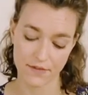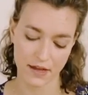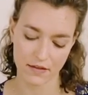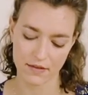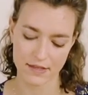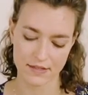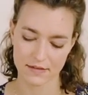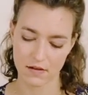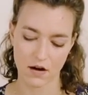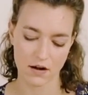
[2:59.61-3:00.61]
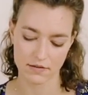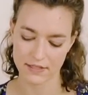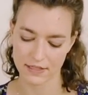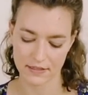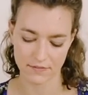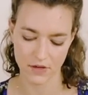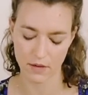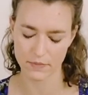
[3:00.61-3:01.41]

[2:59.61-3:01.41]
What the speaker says: That this card, Six of Cups,